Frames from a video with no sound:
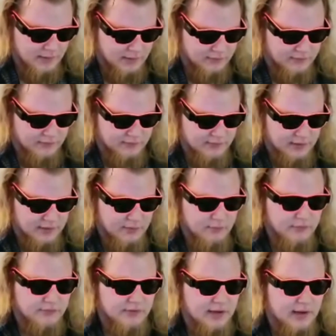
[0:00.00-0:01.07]
as the site
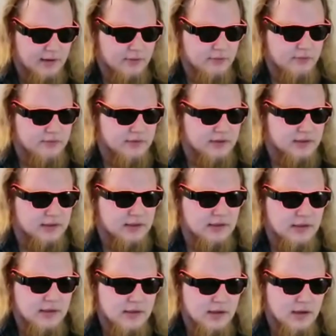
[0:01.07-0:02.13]
was housing
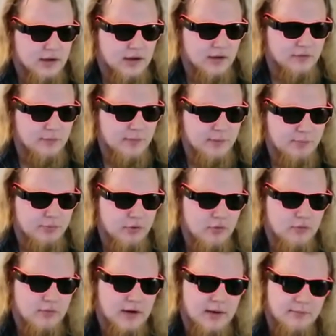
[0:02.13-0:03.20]
a government
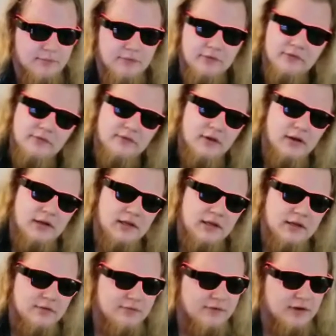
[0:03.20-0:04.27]
program for
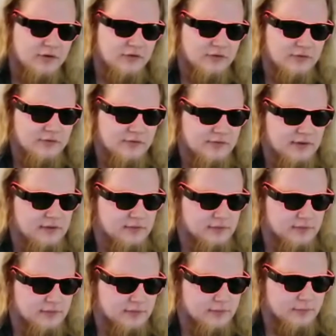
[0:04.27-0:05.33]
studying infectious
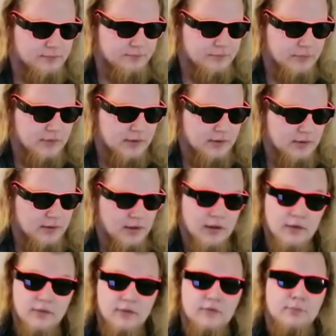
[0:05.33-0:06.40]
diseases.
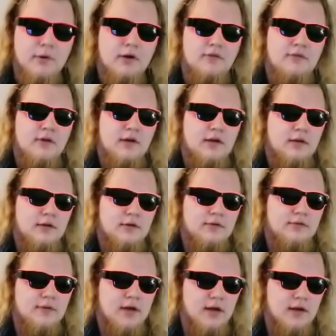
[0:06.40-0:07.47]
This particular
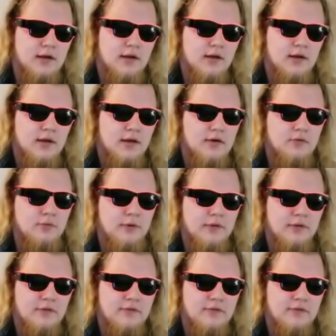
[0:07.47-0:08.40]
site held one of